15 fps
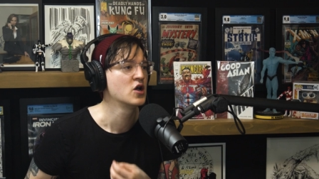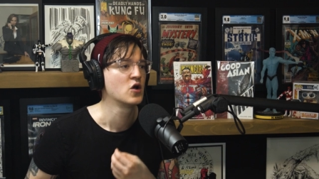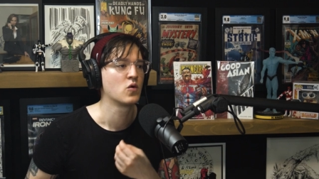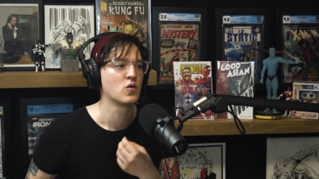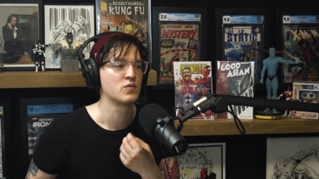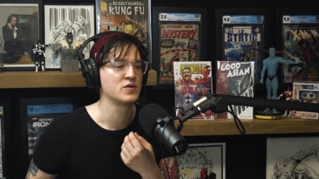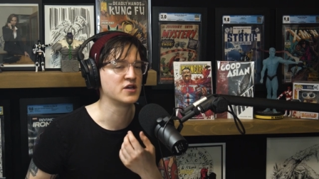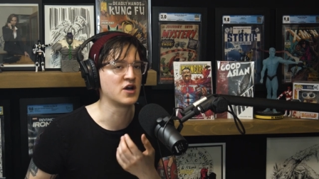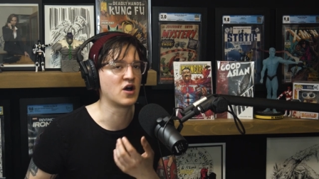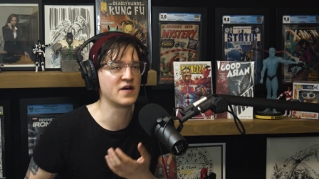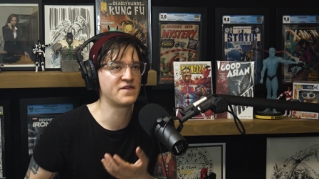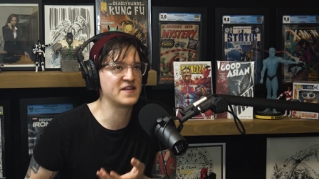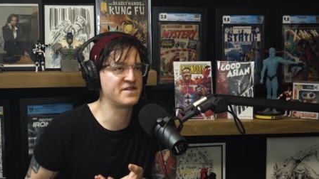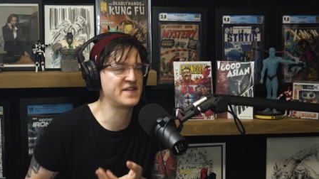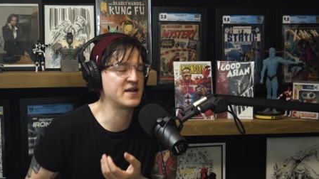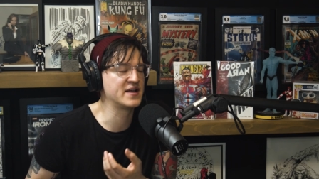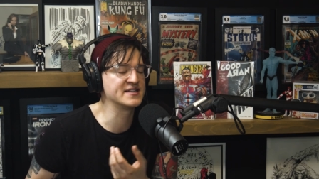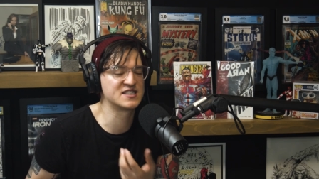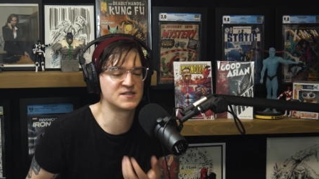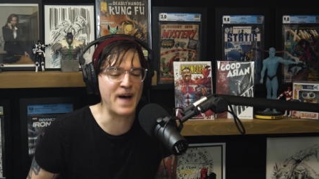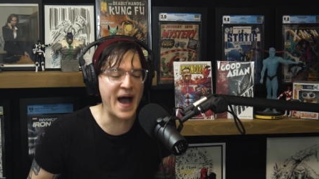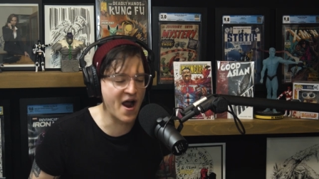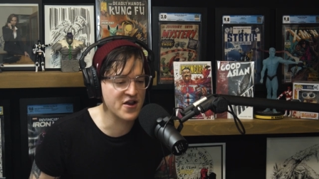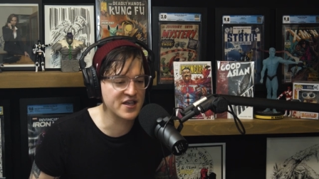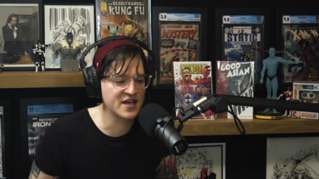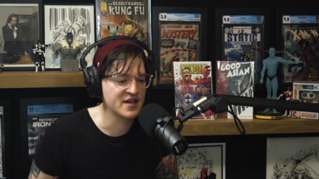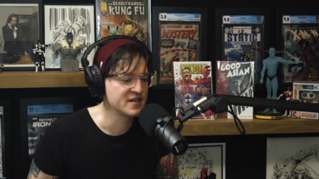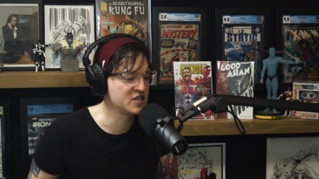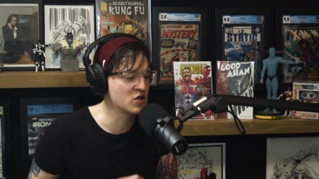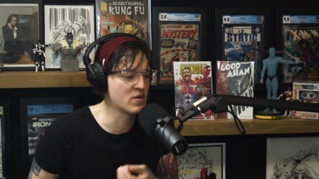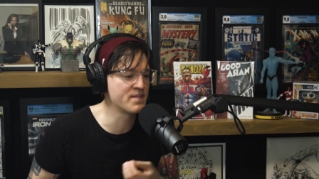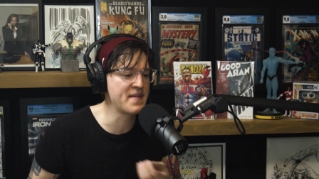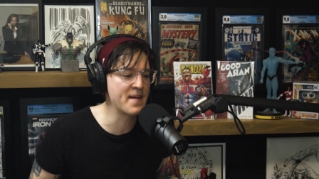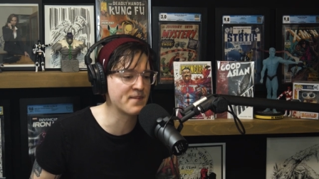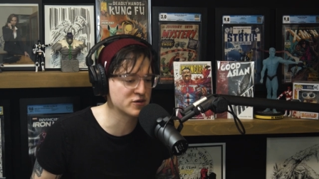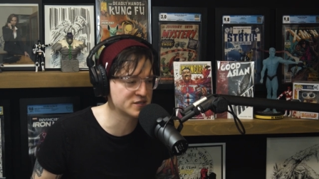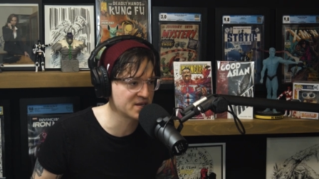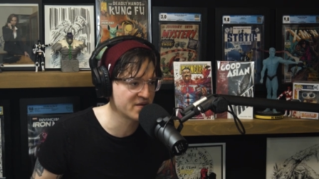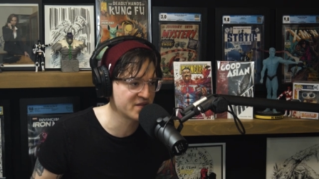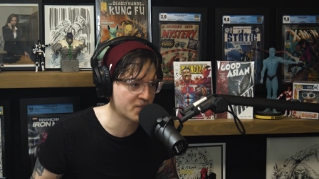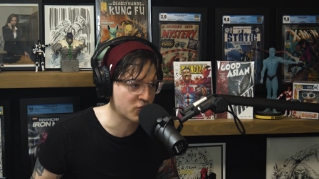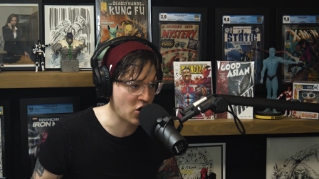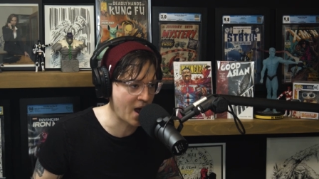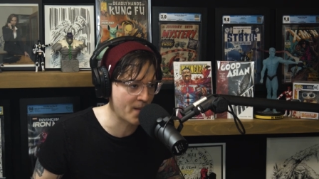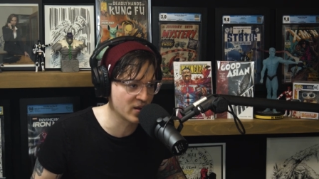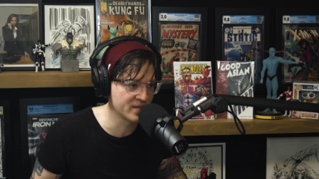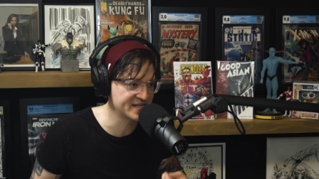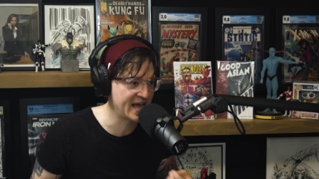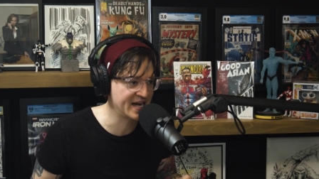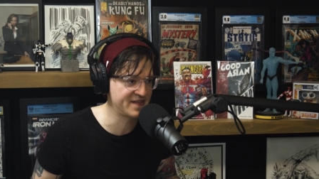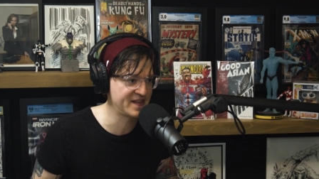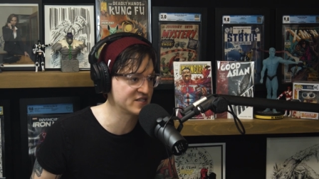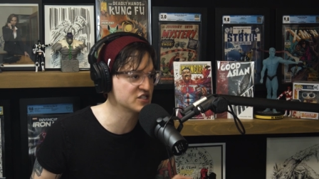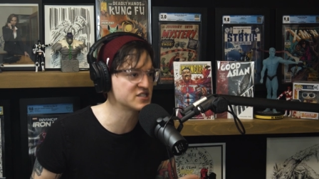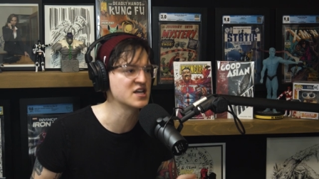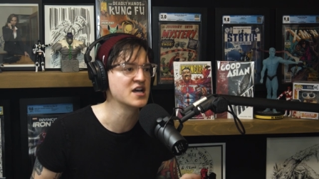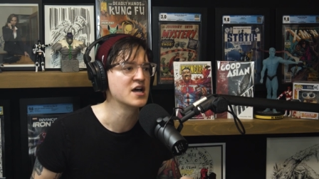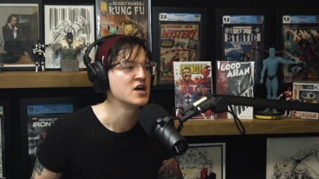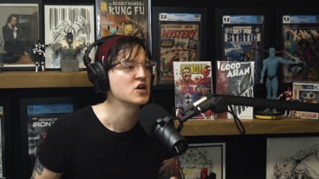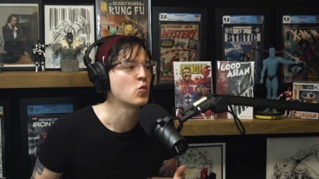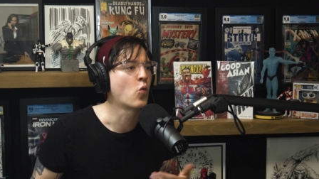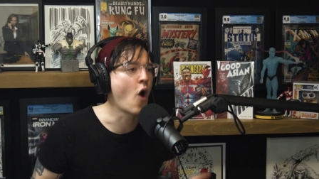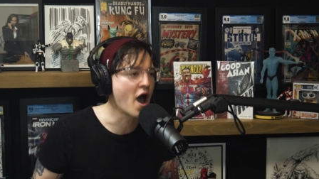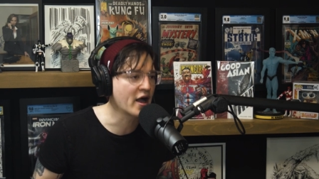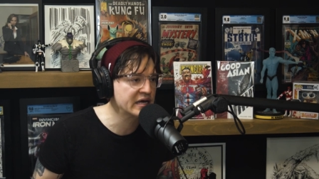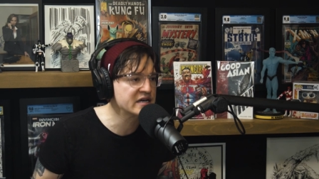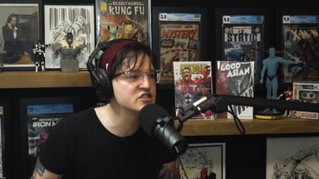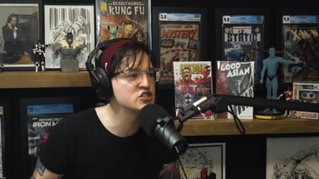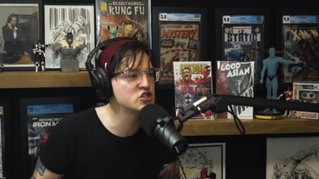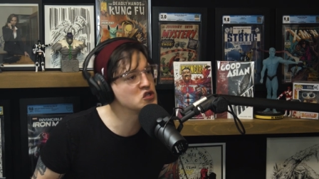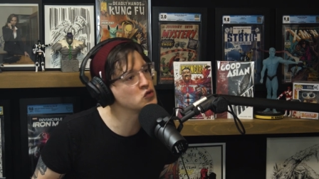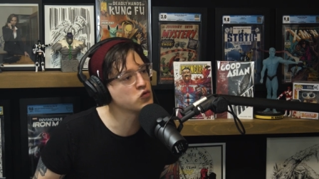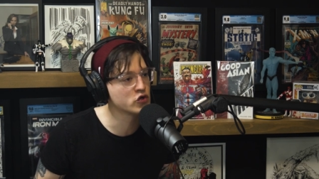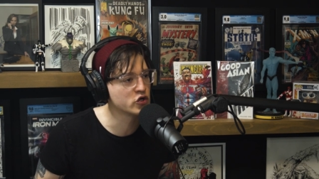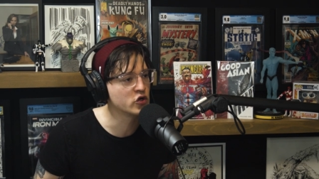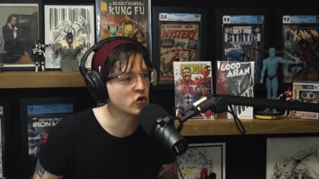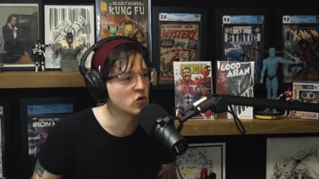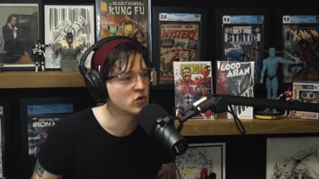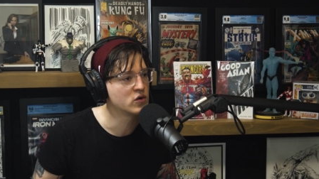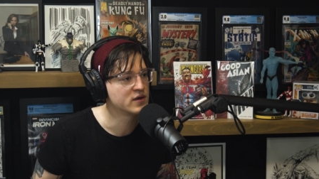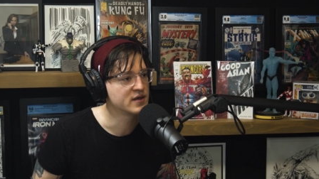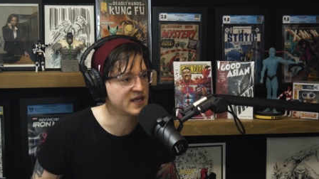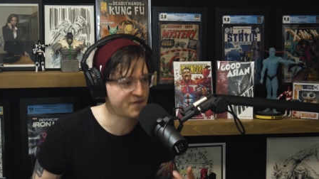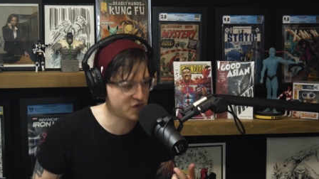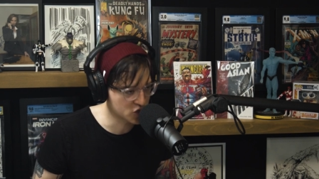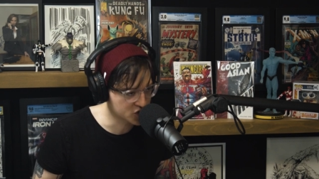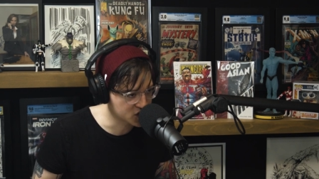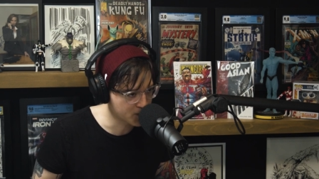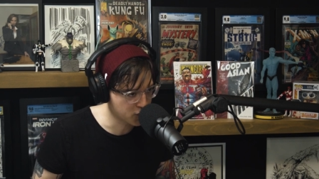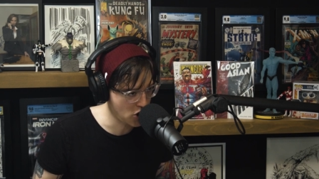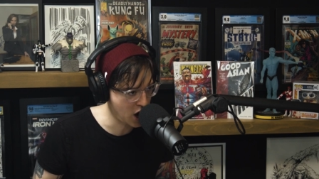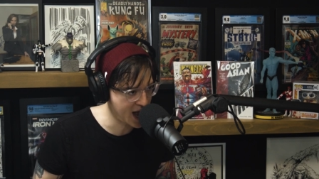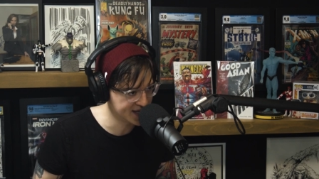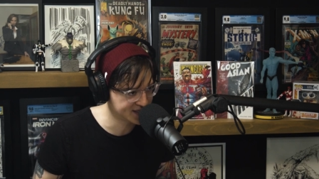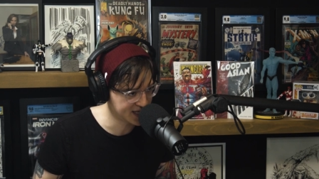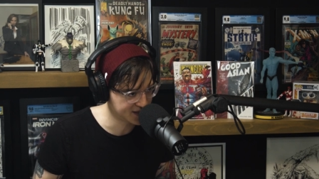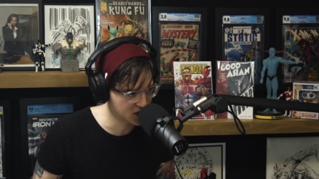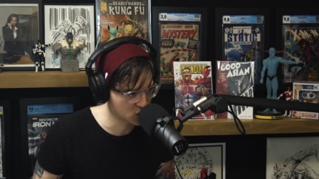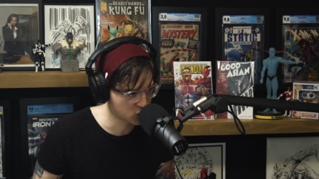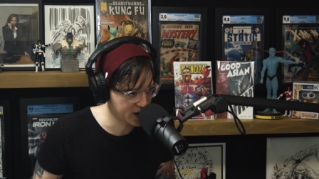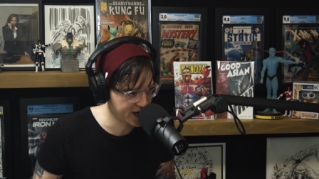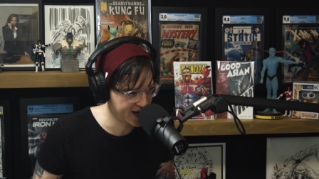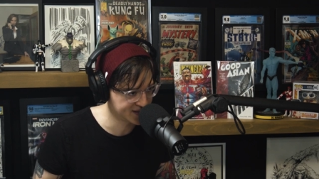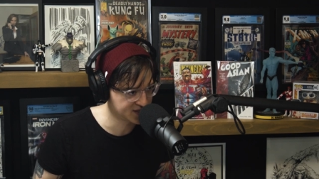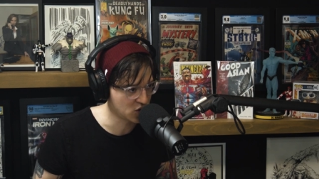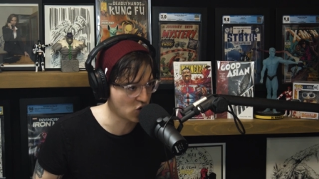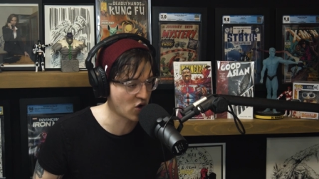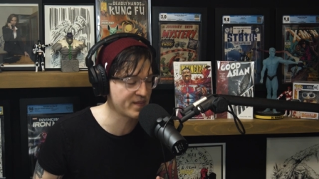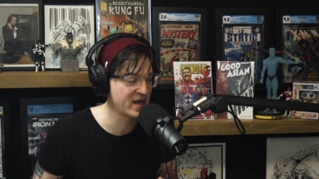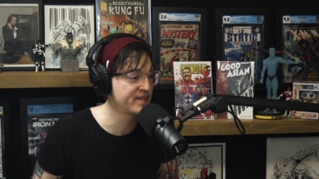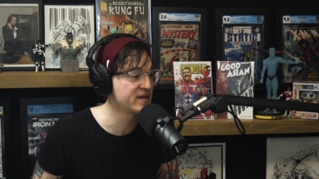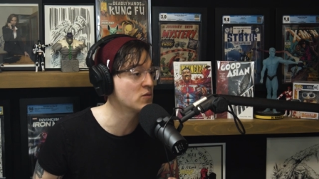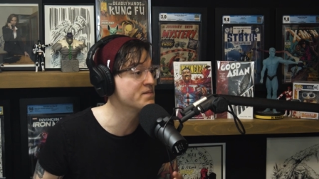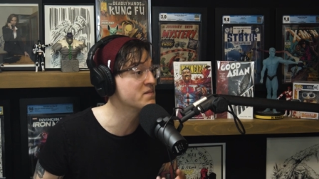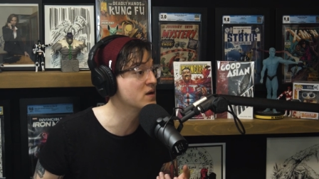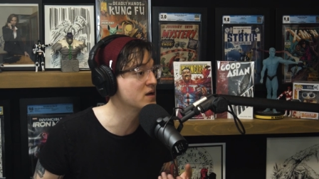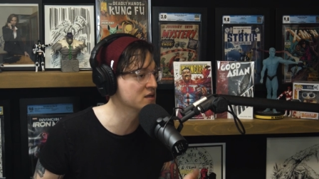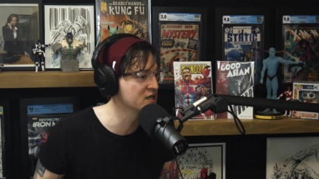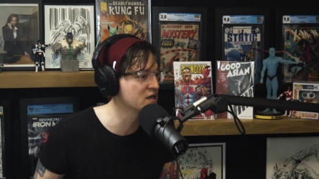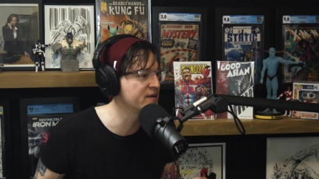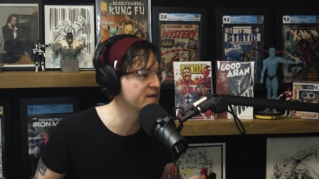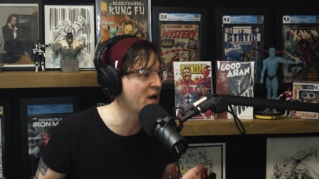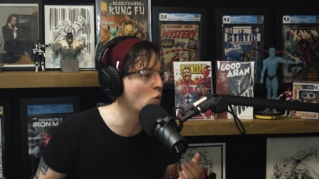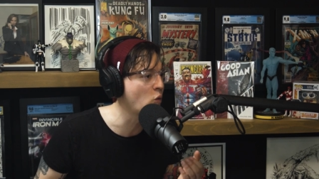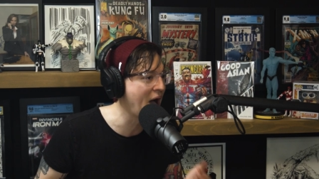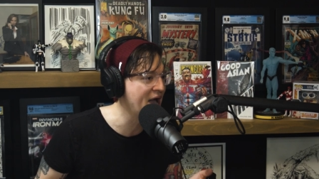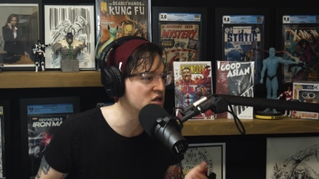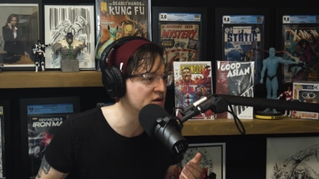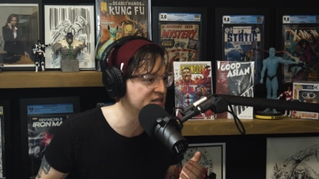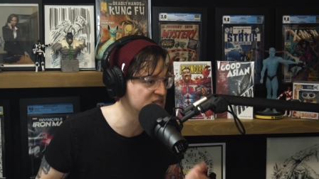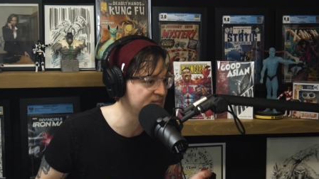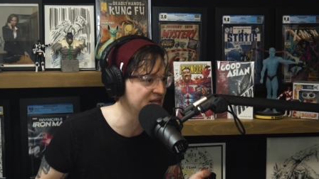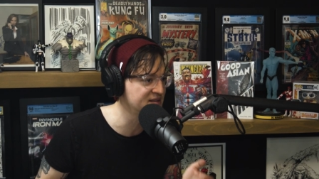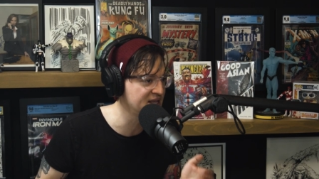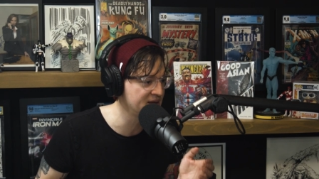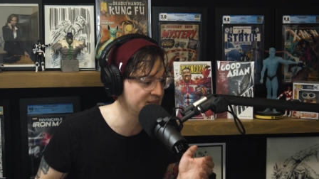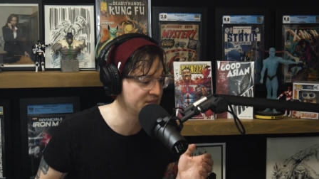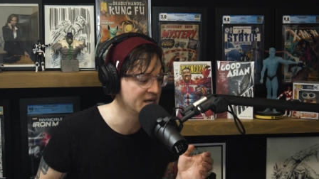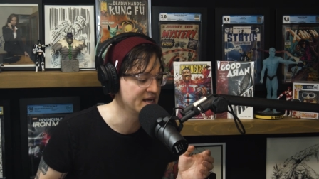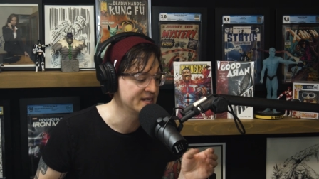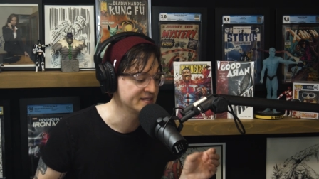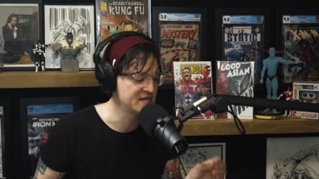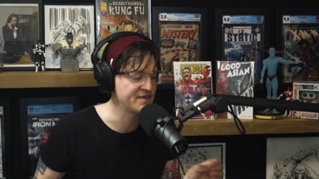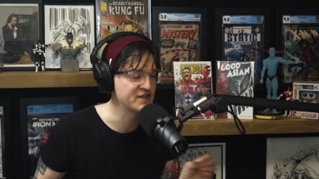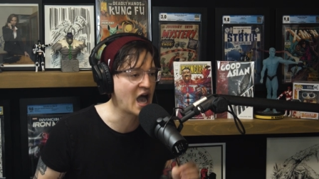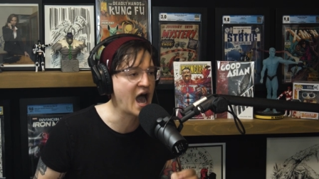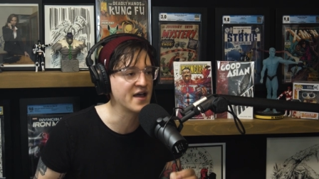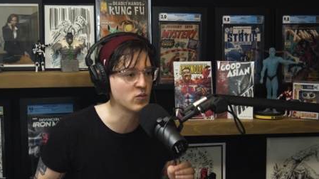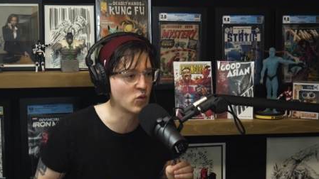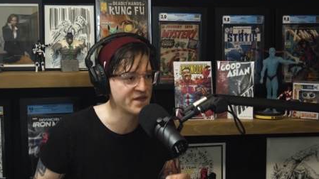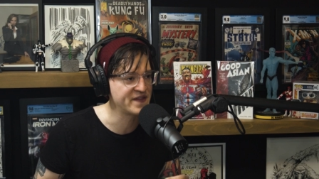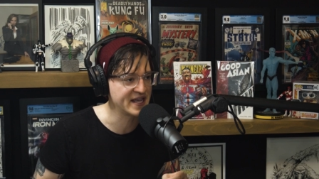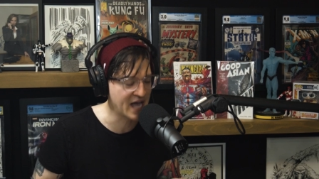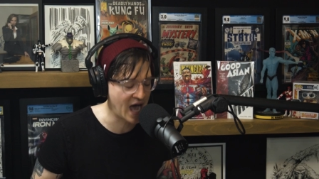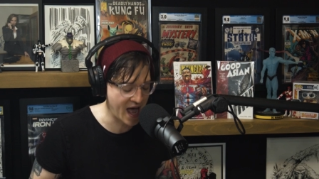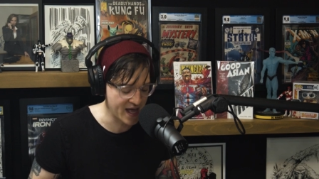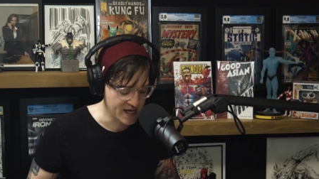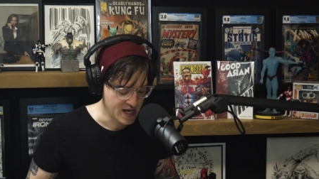you know, if, if they inspire you, you remember some of the problems, anything, just walk us through if you're surprised at the grades or maybe a little bit about why you expect them to have gotten what they got.